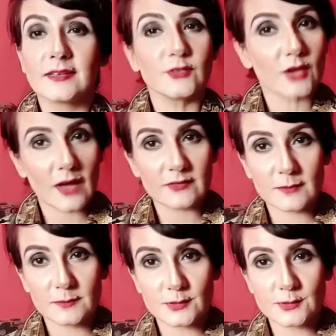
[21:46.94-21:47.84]
if you have your
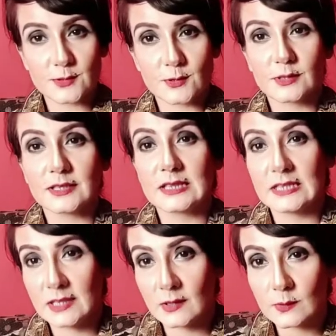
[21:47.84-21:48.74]
Pluto in
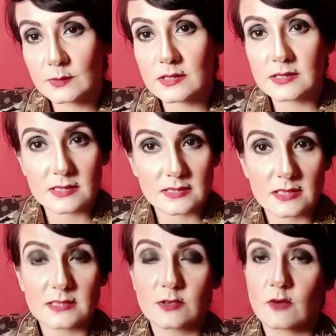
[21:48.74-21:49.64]
Leo, then this
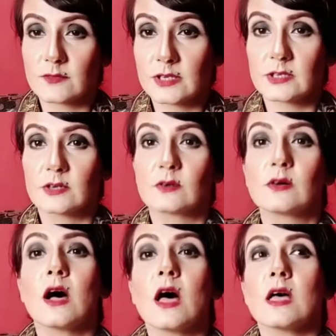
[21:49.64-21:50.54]
is your video.
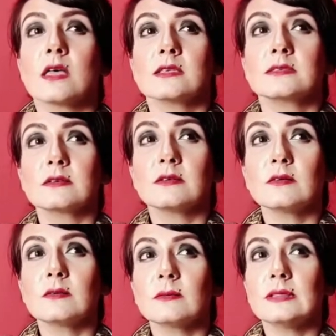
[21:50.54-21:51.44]

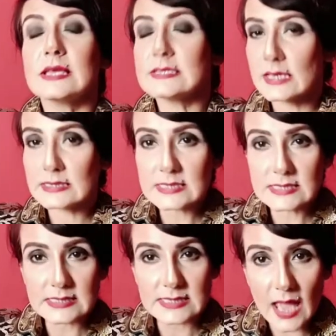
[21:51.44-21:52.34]
So let's
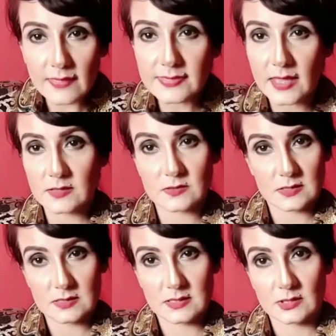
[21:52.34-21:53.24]
understand the
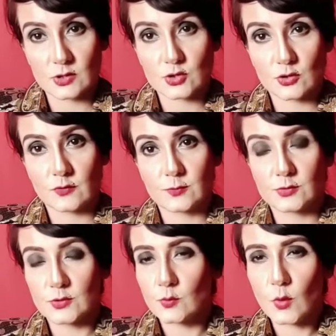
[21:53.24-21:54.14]
energy signature of
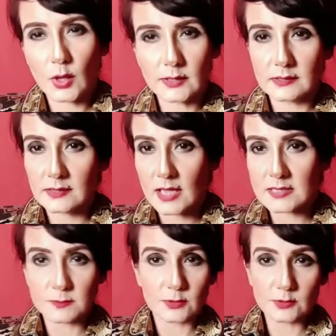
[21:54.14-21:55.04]
Pluto. What
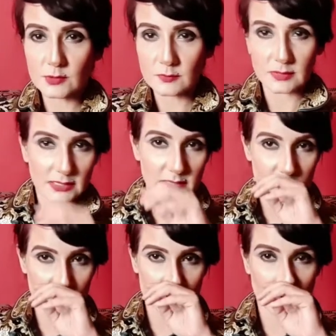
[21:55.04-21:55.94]
does Pluto mean in
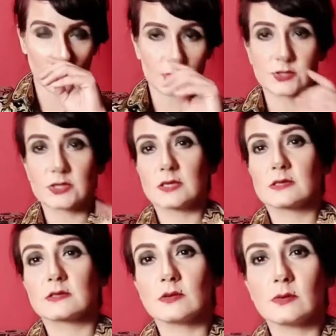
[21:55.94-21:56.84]
astrology?
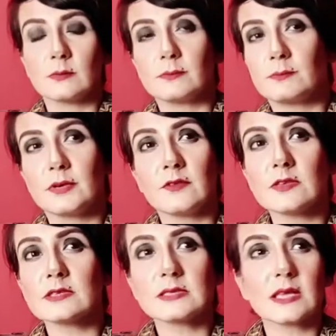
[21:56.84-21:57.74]
So
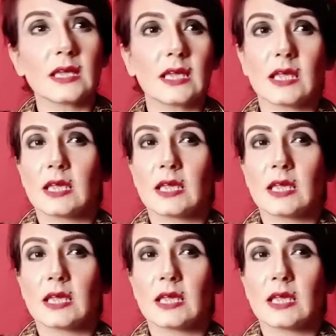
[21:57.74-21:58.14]
previously,